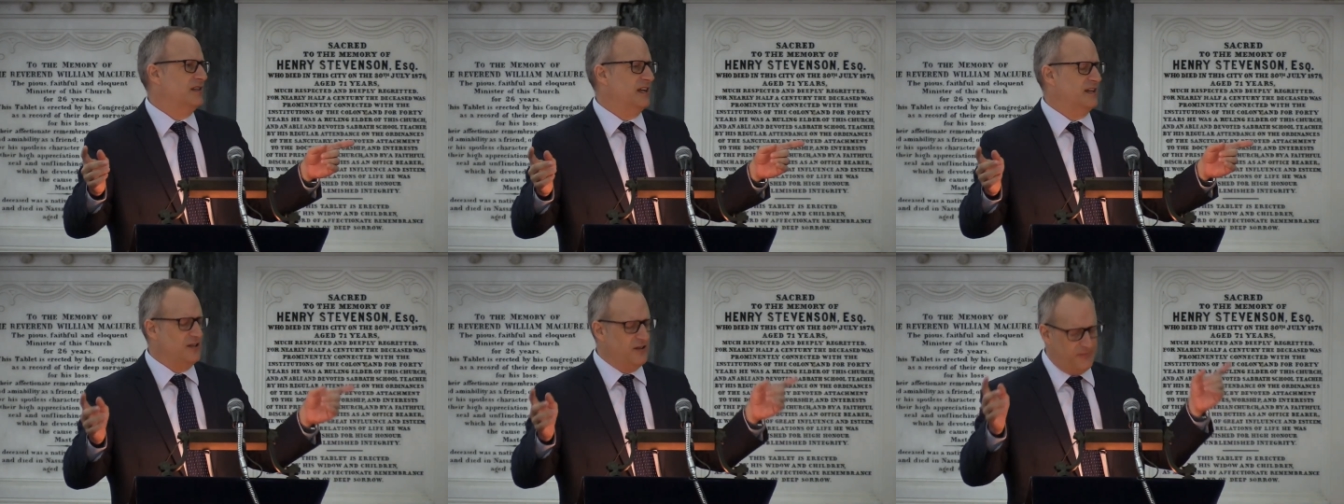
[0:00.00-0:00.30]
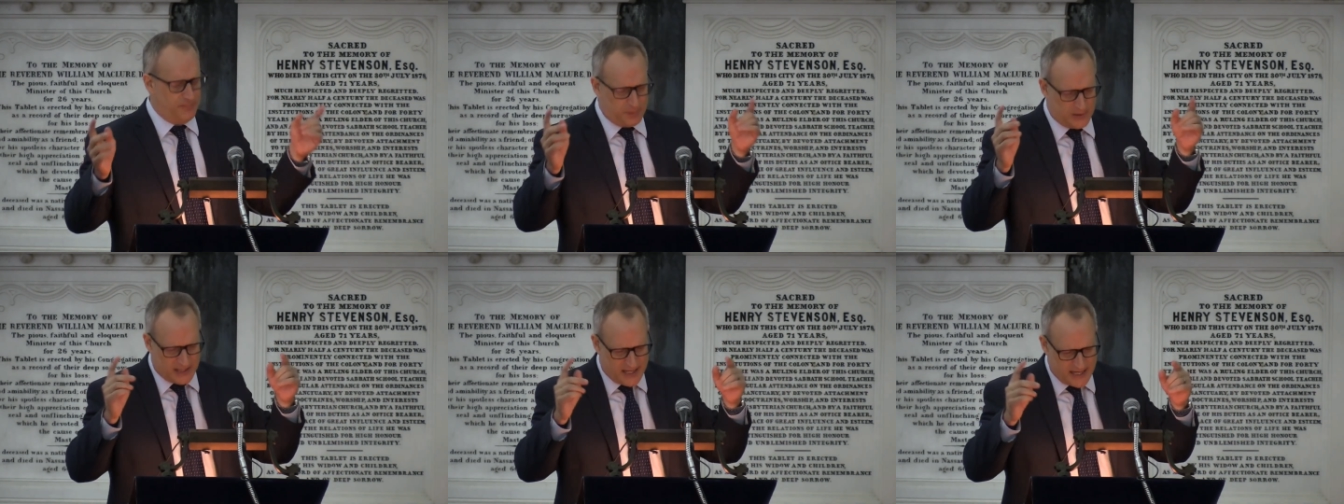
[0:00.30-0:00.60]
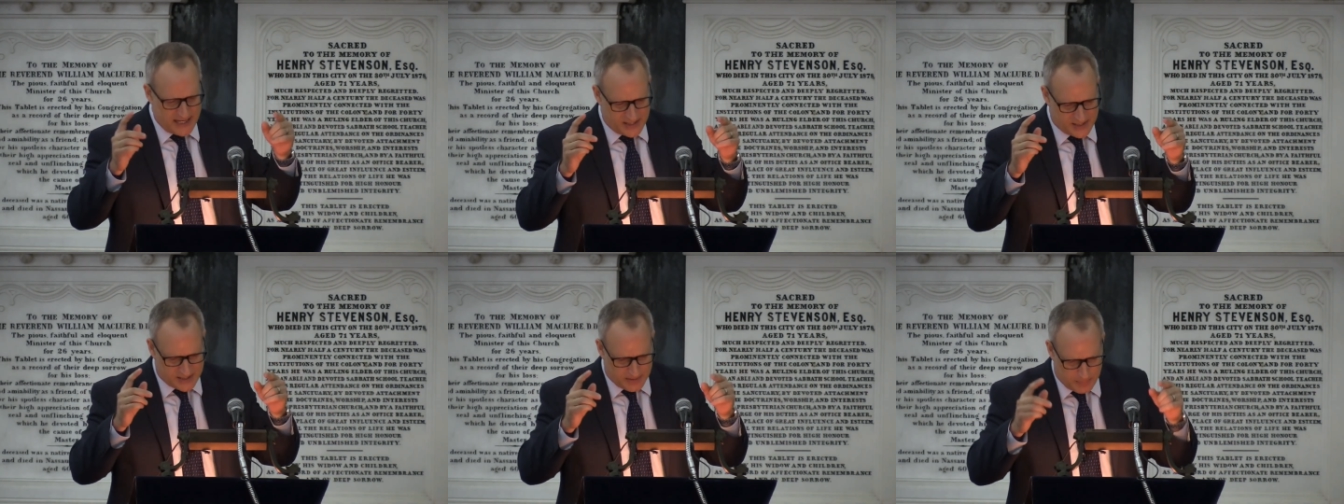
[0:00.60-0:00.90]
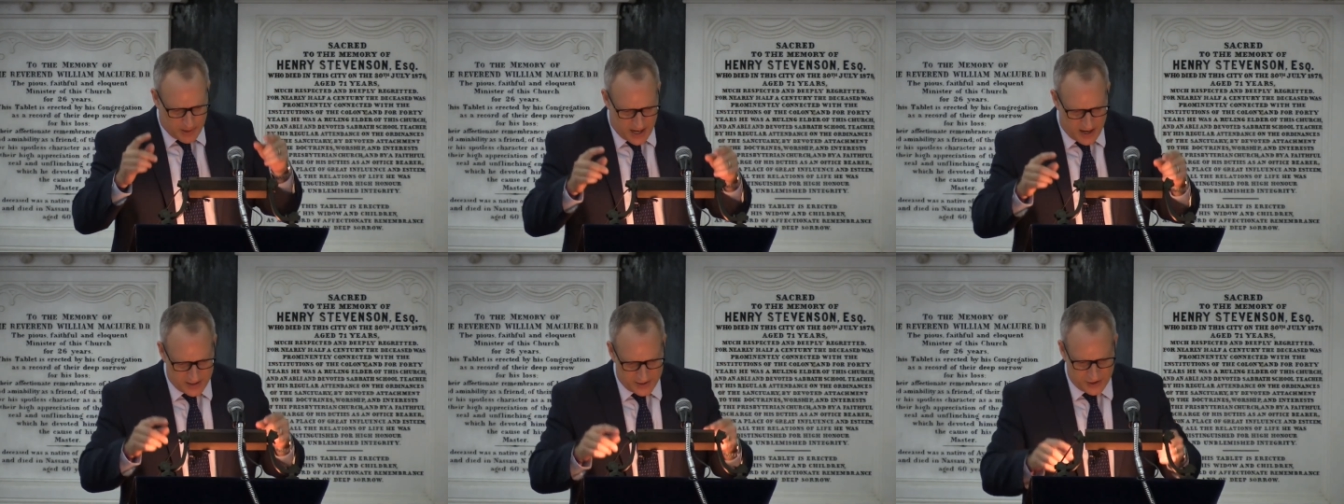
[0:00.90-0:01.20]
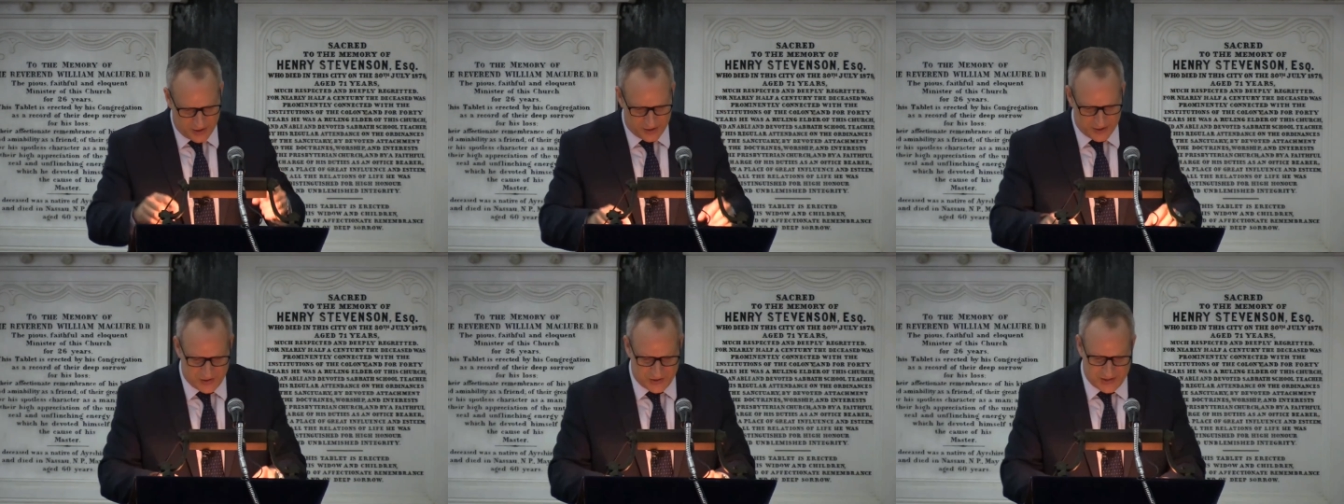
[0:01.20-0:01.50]
that you've placed
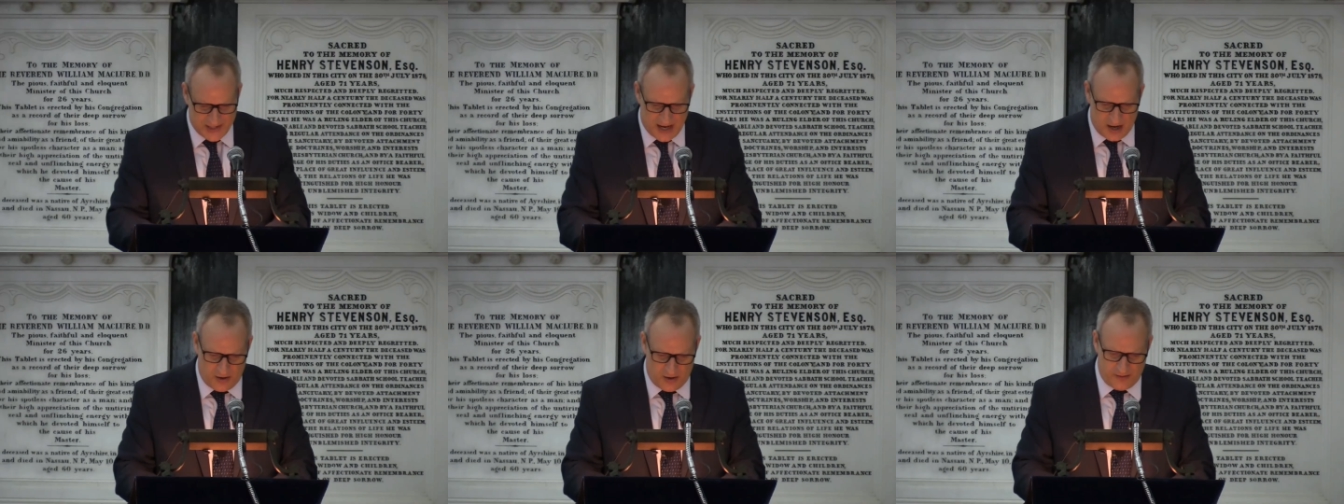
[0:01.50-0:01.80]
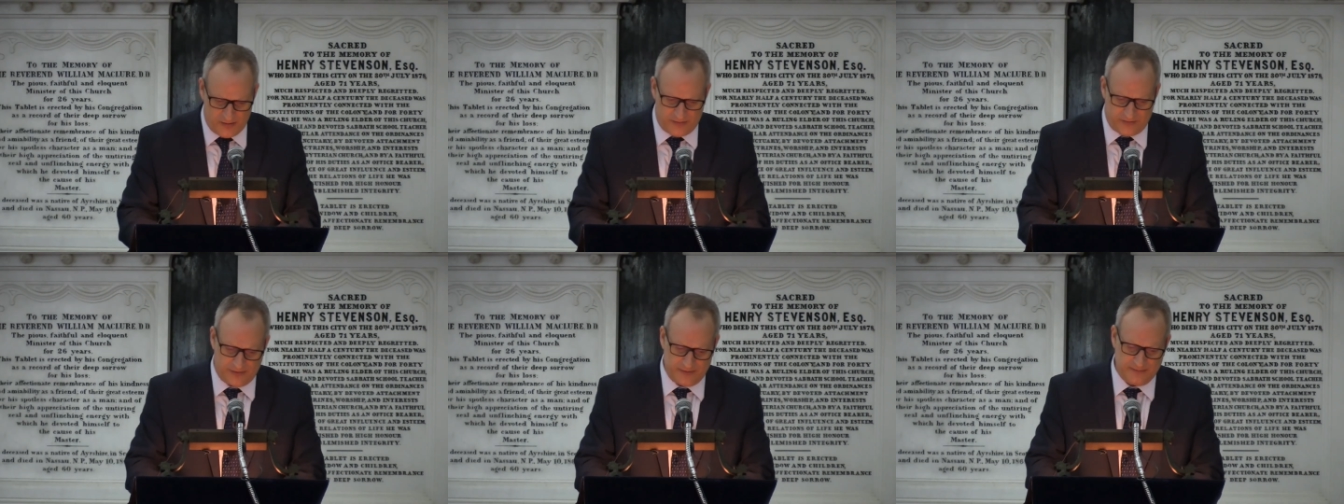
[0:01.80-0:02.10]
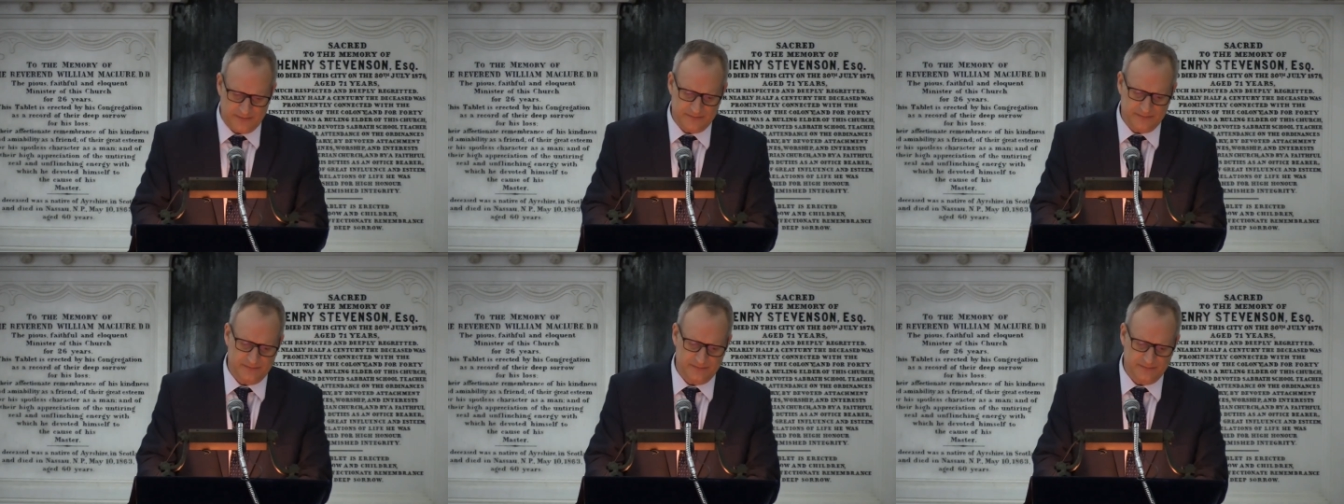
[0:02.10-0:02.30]
upon yourself.